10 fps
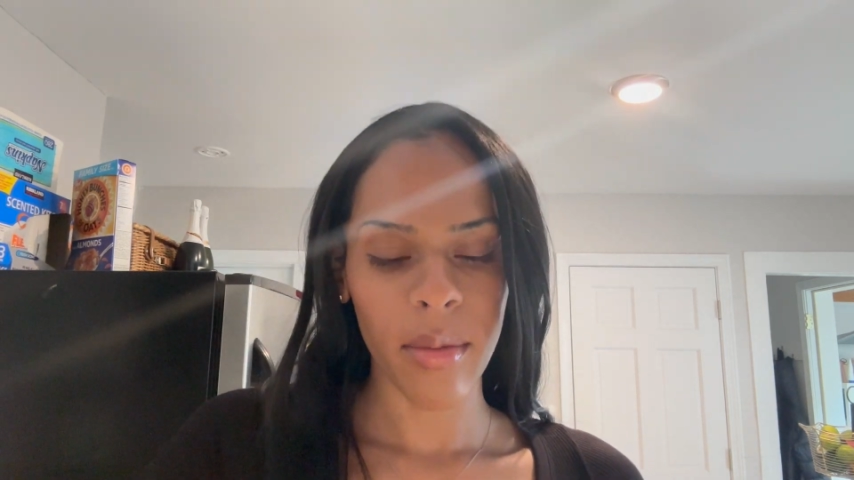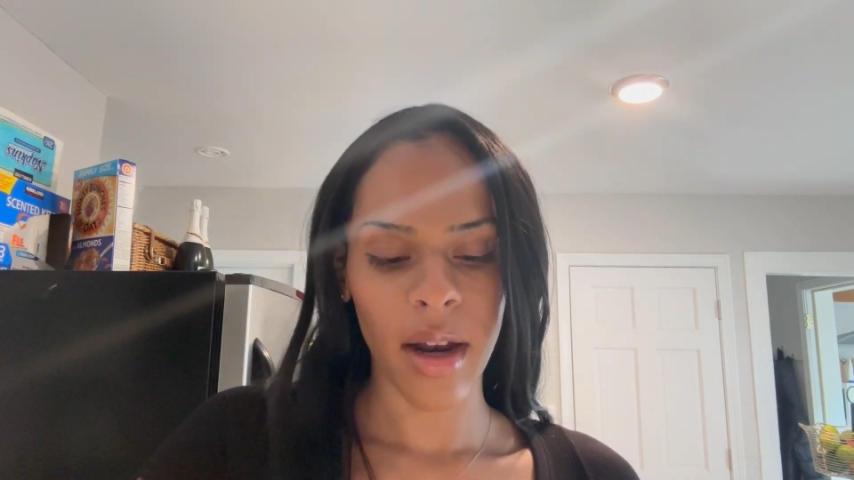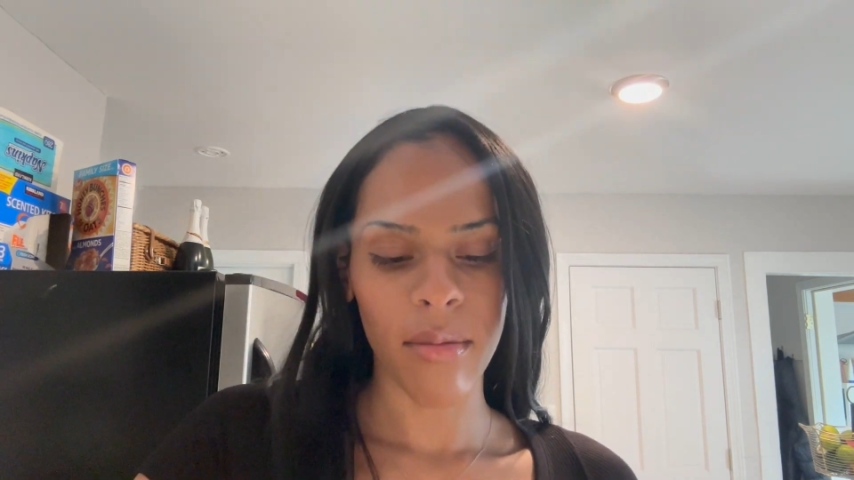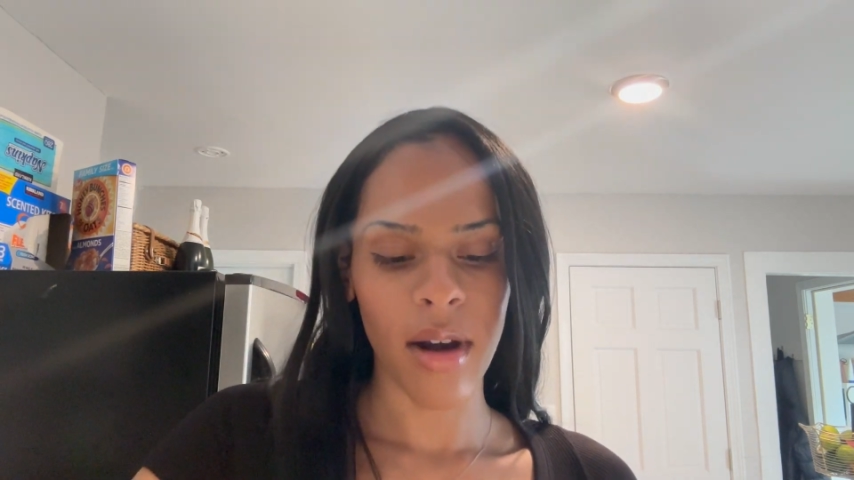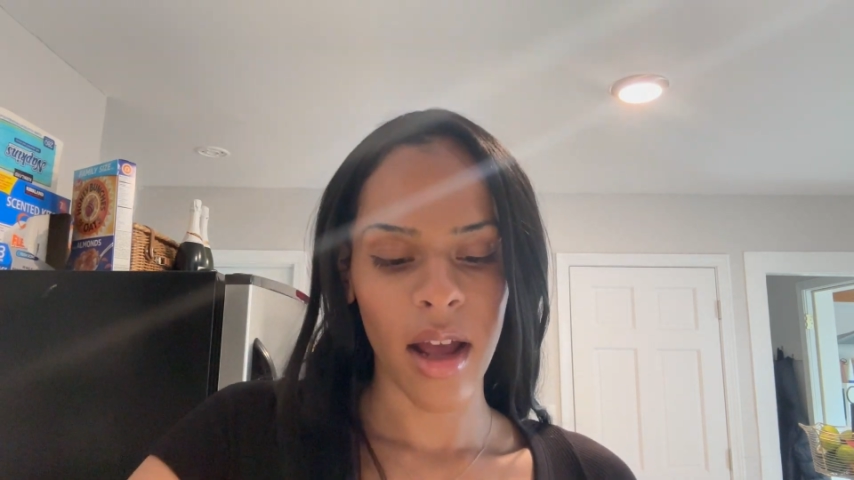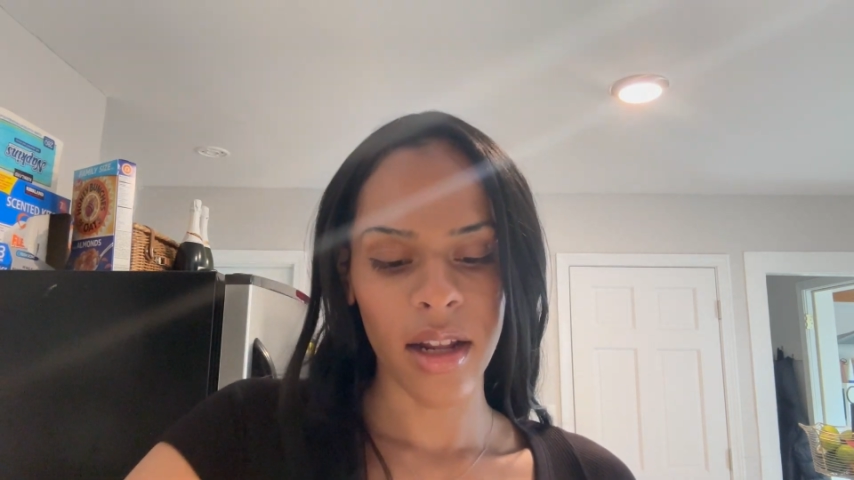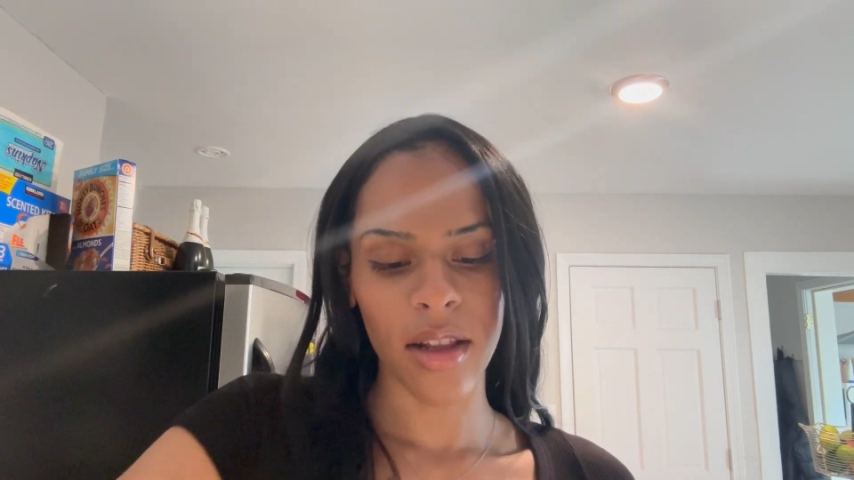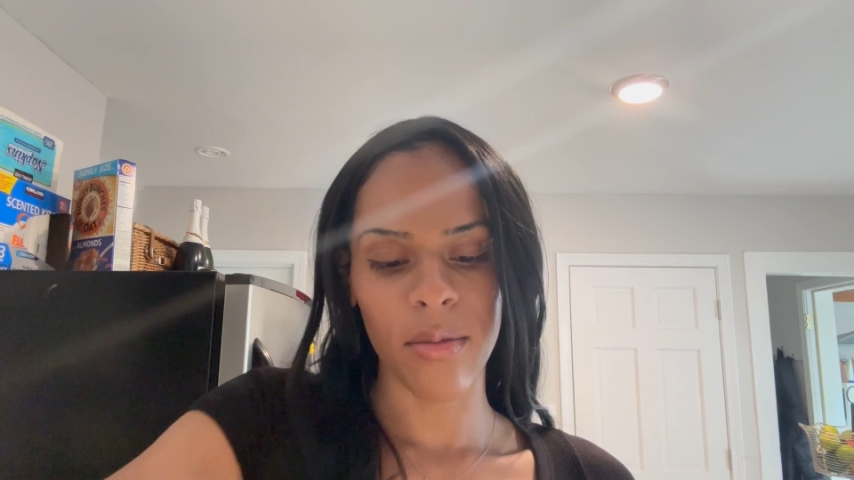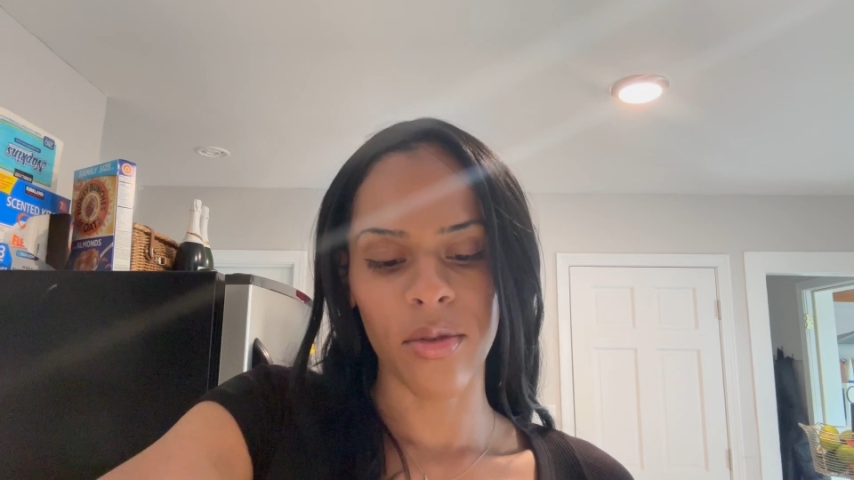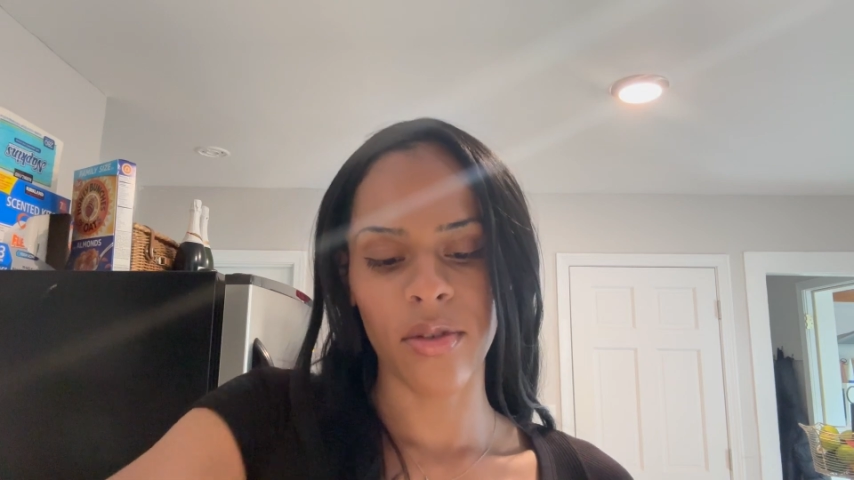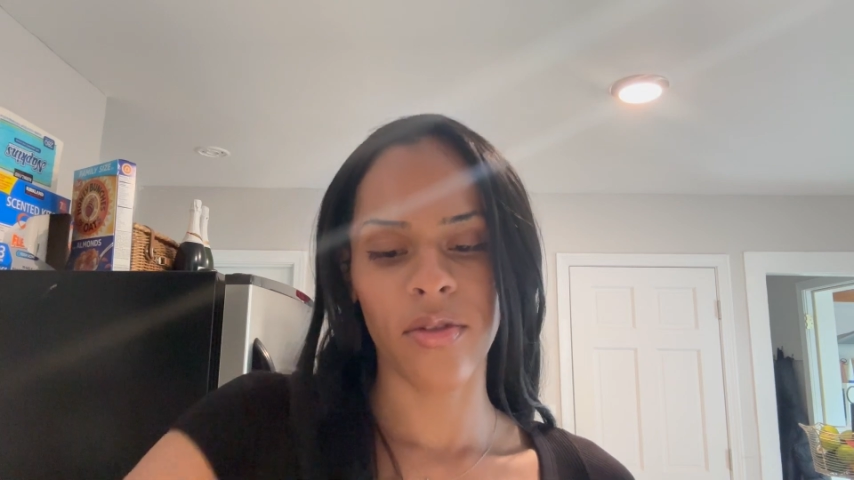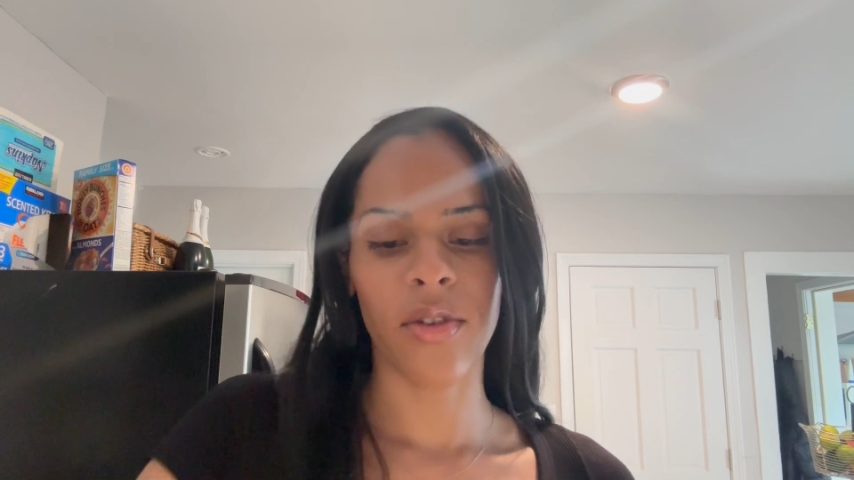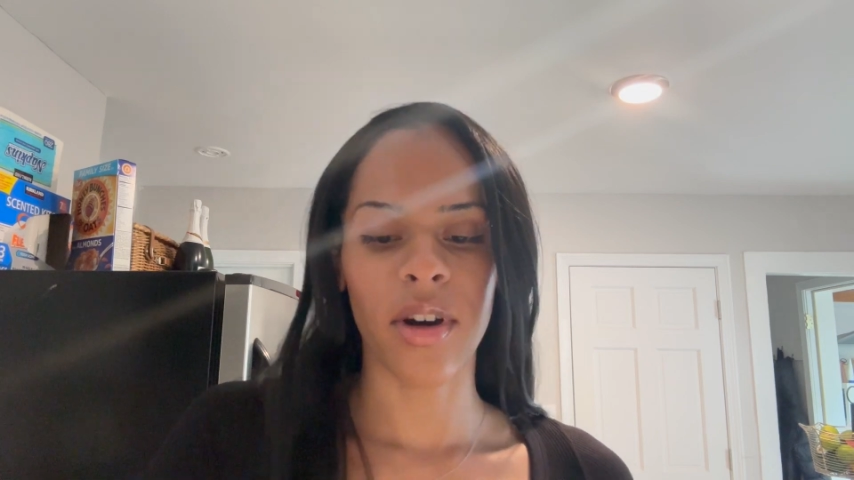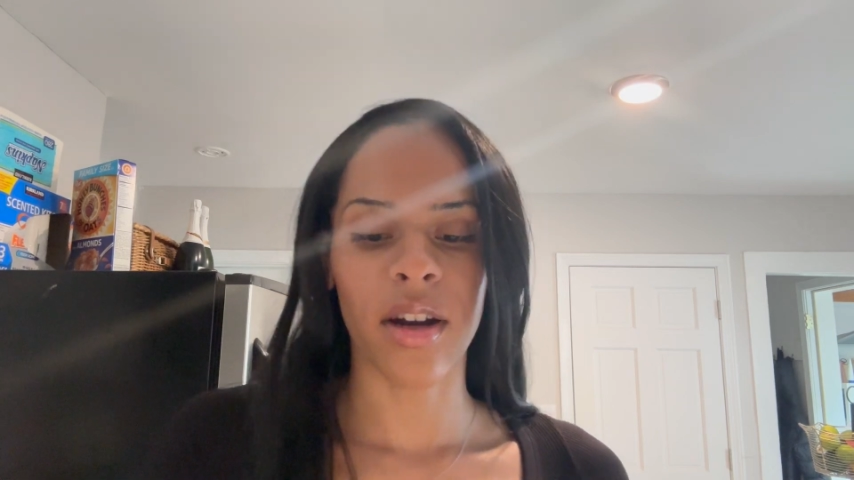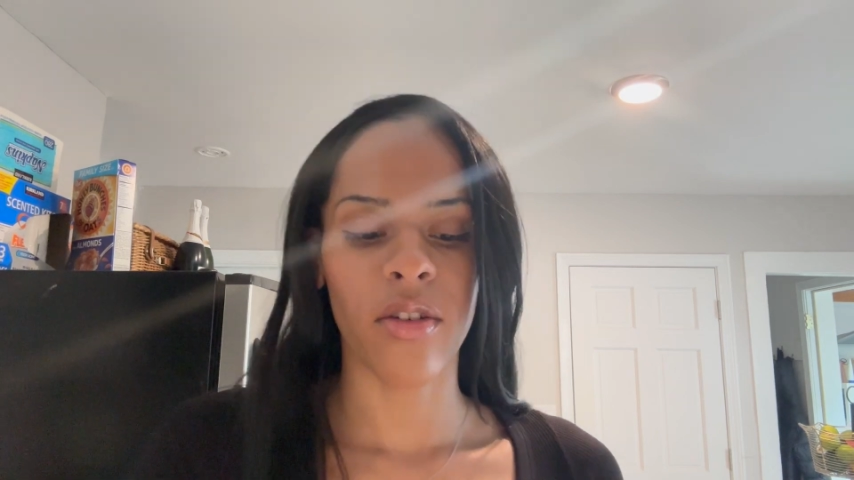but I'm not in the mood
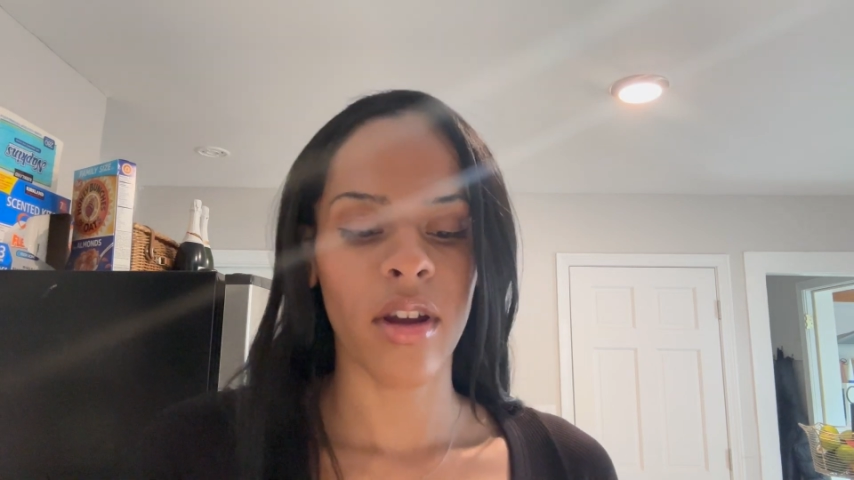for a